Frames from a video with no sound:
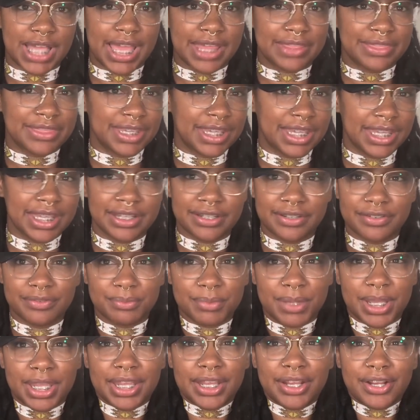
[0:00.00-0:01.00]
at the end of
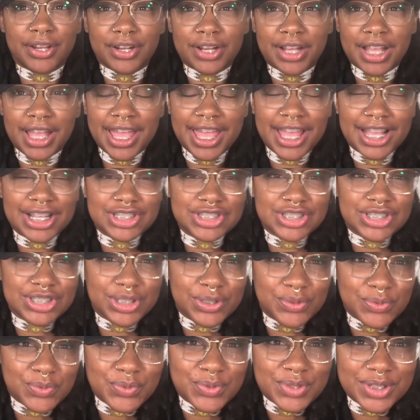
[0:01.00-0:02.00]
my hair. I
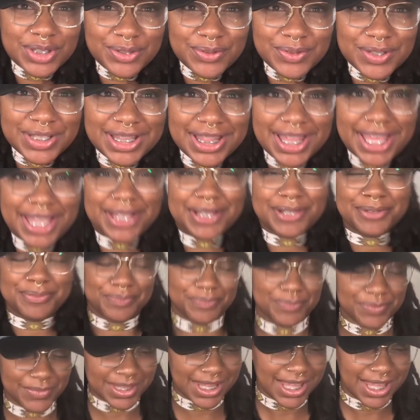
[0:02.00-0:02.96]
actually really like them.